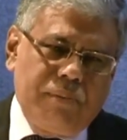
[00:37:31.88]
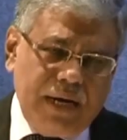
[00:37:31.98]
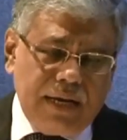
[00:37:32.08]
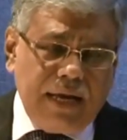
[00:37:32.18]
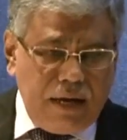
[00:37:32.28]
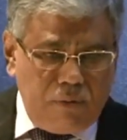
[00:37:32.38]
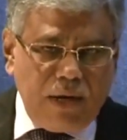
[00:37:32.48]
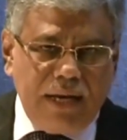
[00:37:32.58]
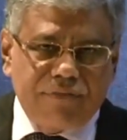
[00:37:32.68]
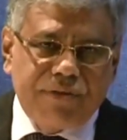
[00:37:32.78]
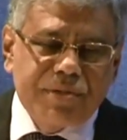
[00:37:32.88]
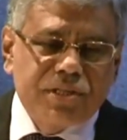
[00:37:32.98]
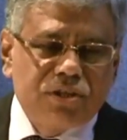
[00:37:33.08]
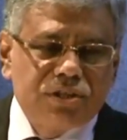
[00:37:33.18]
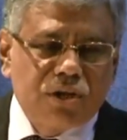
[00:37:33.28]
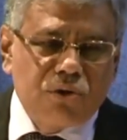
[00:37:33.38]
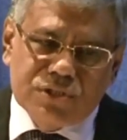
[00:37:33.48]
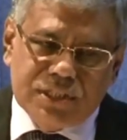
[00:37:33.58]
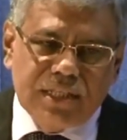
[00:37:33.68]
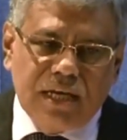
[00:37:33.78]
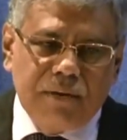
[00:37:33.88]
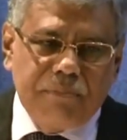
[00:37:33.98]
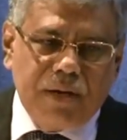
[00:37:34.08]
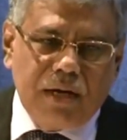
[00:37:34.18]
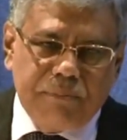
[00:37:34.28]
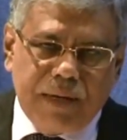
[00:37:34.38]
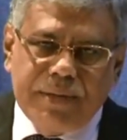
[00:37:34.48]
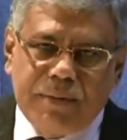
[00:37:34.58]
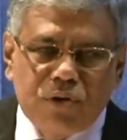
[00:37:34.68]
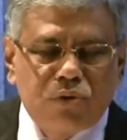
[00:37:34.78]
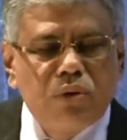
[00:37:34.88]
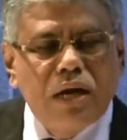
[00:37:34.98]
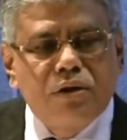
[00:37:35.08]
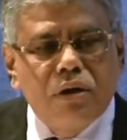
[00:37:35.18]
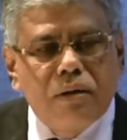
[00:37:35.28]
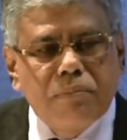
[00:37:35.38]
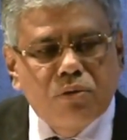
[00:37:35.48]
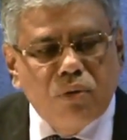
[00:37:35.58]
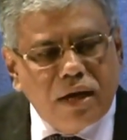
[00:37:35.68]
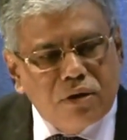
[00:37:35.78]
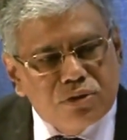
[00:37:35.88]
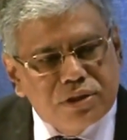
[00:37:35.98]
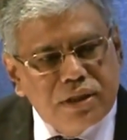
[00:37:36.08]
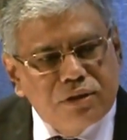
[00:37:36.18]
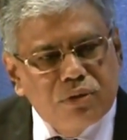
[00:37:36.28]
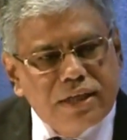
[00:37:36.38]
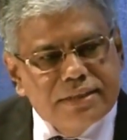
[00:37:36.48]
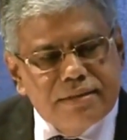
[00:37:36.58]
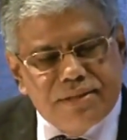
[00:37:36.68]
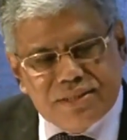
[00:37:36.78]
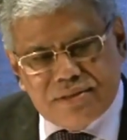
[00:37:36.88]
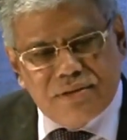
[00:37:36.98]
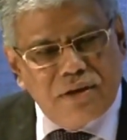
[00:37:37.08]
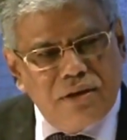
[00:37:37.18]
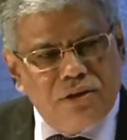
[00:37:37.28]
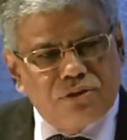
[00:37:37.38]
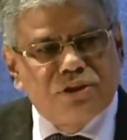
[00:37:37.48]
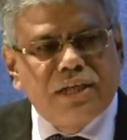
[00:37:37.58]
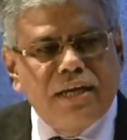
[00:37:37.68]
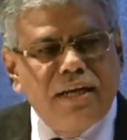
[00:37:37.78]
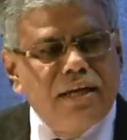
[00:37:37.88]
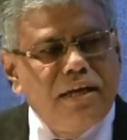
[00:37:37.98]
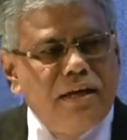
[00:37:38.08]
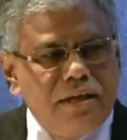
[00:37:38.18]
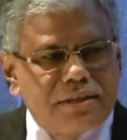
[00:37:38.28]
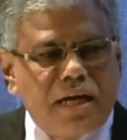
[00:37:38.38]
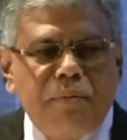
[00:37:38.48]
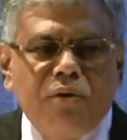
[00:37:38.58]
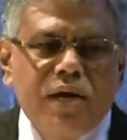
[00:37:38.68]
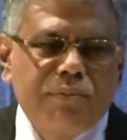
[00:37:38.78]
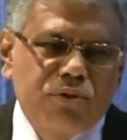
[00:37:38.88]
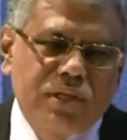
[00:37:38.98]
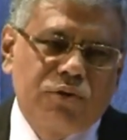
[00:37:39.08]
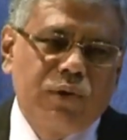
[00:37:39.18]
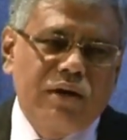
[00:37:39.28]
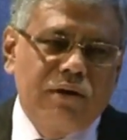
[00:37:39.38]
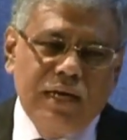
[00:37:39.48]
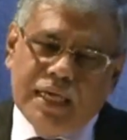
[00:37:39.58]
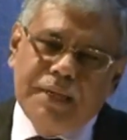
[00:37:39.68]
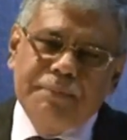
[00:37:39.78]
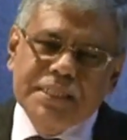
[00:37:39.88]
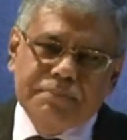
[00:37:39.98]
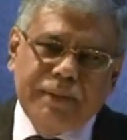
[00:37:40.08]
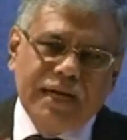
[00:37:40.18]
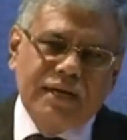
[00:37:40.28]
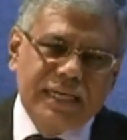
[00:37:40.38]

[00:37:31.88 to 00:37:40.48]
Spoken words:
But 1,50,000 crores is maybe about 2 lakh crores is to the ACPs. So certainly somehow we have to think where if this bank